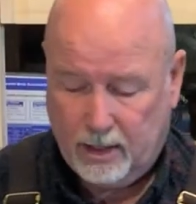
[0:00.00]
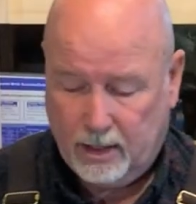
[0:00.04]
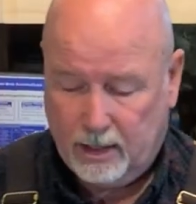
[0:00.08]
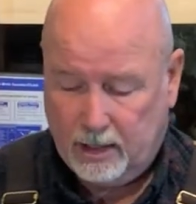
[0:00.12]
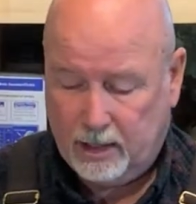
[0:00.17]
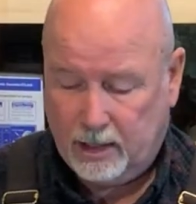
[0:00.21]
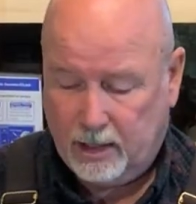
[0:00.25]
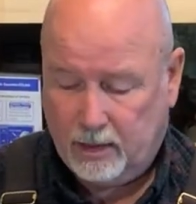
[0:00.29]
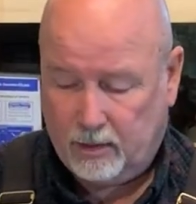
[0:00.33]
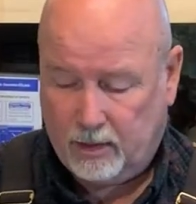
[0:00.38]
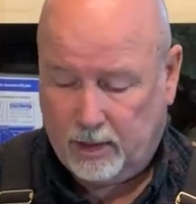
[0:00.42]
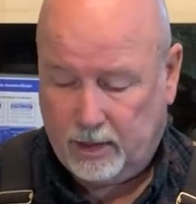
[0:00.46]

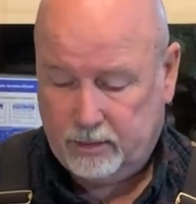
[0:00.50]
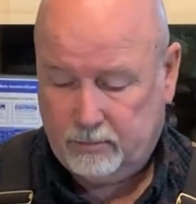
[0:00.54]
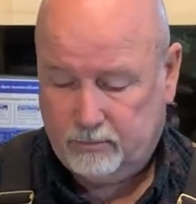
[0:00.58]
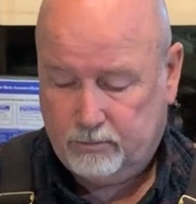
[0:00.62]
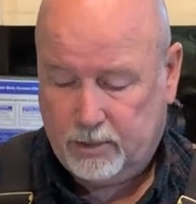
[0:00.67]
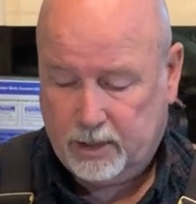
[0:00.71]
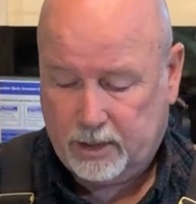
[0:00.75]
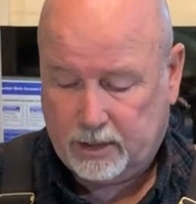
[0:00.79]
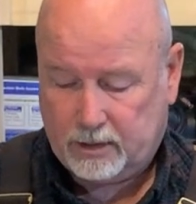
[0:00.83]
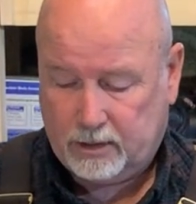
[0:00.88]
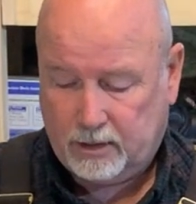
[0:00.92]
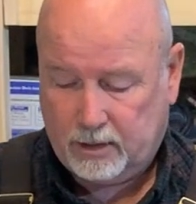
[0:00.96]
Now I
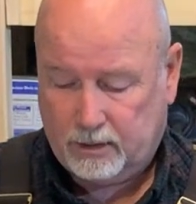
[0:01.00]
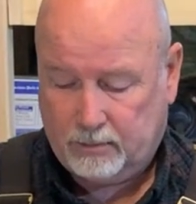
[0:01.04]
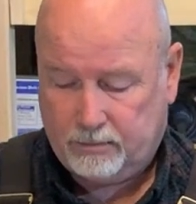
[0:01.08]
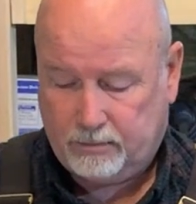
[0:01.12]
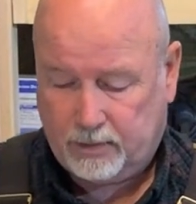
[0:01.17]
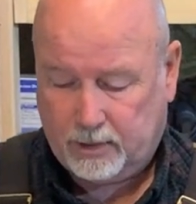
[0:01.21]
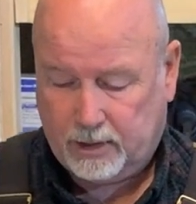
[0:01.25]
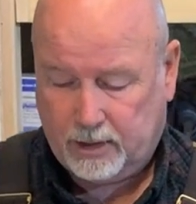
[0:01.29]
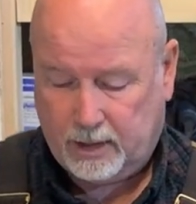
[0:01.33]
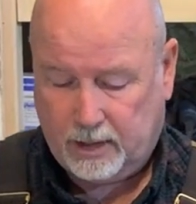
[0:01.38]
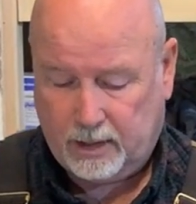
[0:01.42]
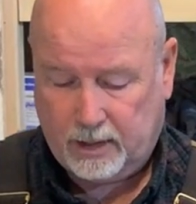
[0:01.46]
picked up
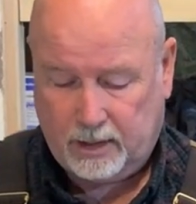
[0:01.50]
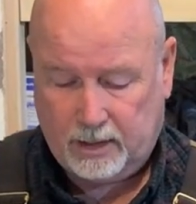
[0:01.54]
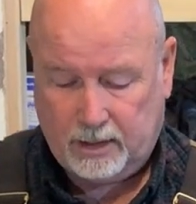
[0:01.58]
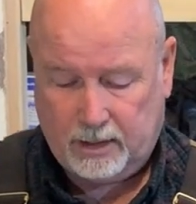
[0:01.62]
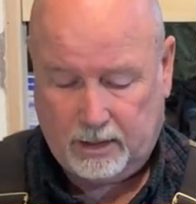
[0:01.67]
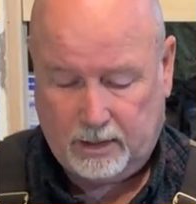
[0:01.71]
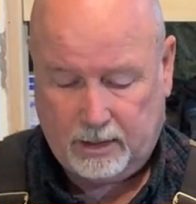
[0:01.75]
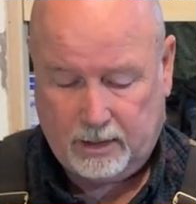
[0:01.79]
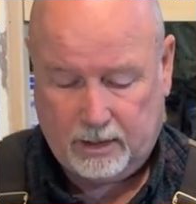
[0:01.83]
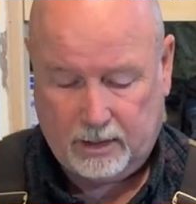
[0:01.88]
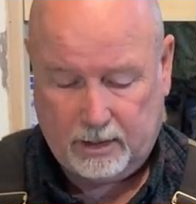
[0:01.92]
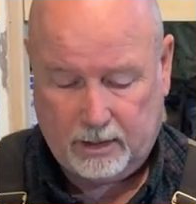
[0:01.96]

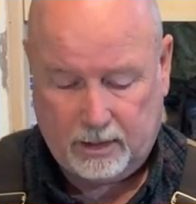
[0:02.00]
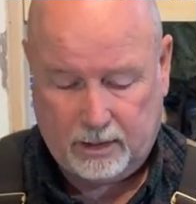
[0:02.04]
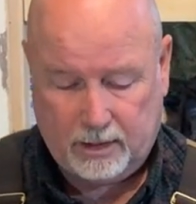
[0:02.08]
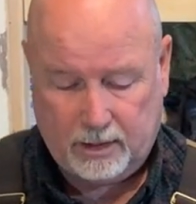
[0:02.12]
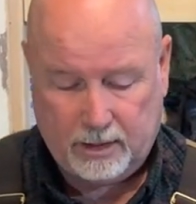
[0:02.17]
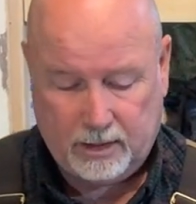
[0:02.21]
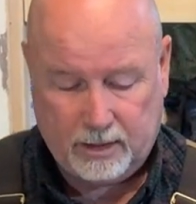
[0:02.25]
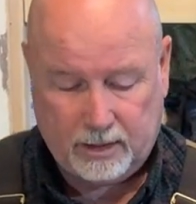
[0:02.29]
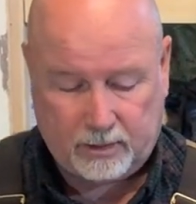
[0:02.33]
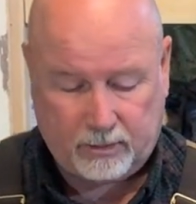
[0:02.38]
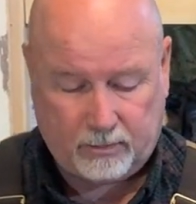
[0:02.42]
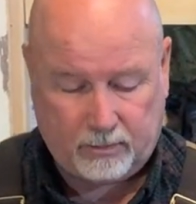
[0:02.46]
a
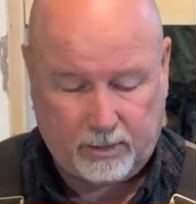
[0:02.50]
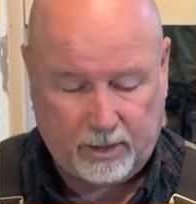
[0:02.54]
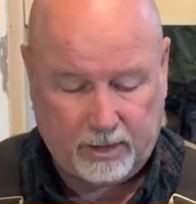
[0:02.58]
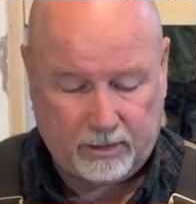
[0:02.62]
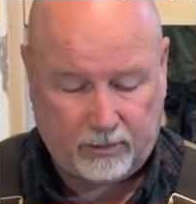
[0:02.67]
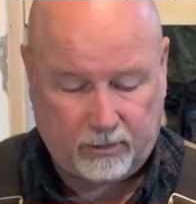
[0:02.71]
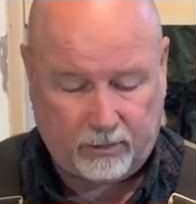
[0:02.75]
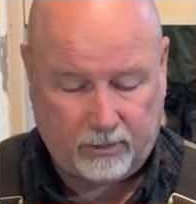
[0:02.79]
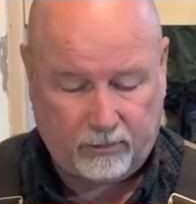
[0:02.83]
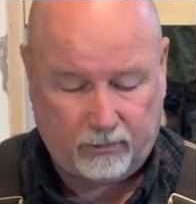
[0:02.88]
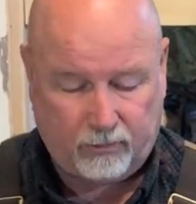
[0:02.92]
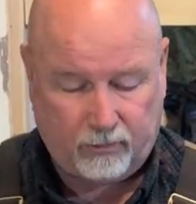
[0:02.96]

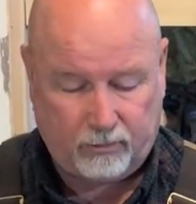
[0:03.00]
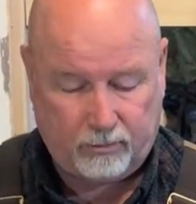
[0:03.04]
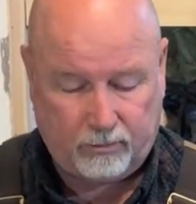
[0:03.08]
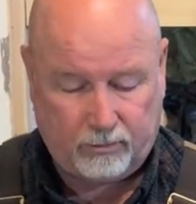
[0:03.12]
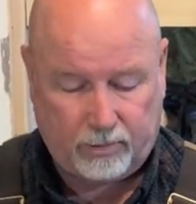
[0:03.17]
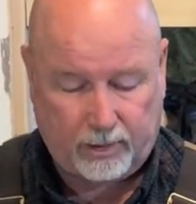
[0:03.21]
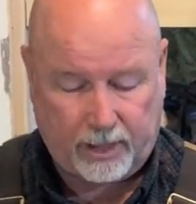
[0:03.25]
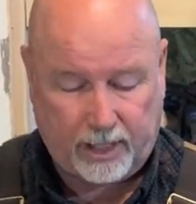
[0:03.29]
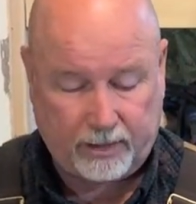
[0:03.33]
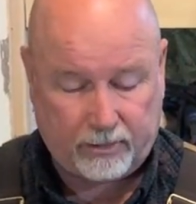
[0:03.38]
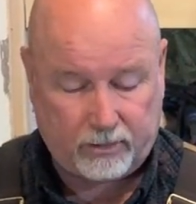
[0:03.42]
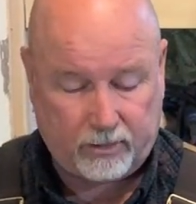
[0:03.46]
inexpensive
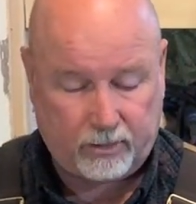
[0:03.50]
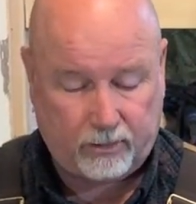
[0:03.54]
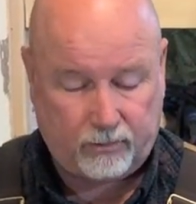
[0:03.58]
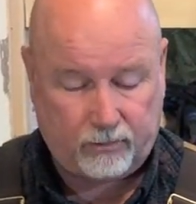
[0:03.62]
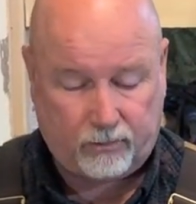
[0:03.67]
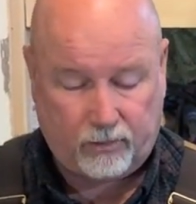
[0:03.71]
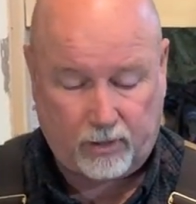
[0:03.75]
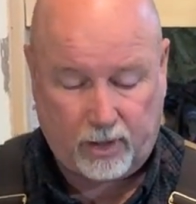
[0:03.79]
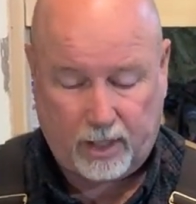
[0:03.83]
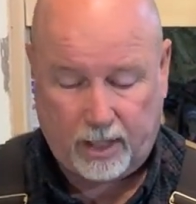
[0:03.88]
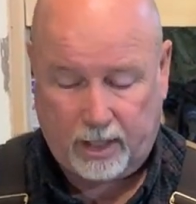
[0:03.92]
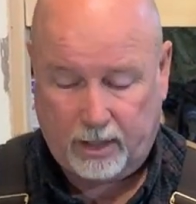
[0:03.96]
plastic
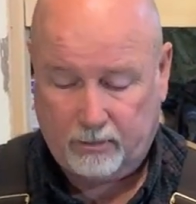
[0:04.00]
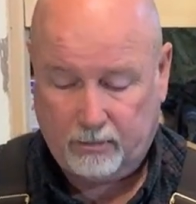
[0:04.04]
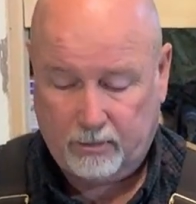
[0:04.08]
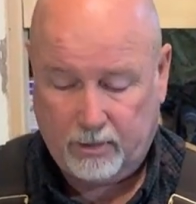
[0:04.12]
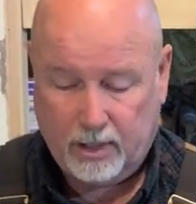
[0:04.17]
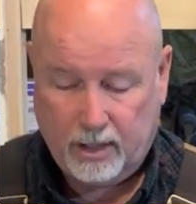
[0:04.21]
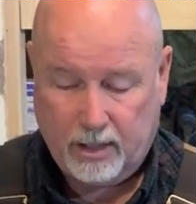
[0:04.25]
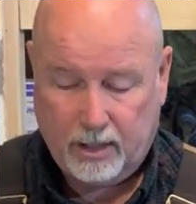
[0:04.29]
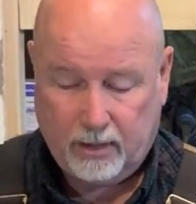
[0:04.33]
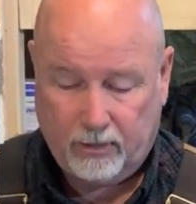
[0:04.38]
frame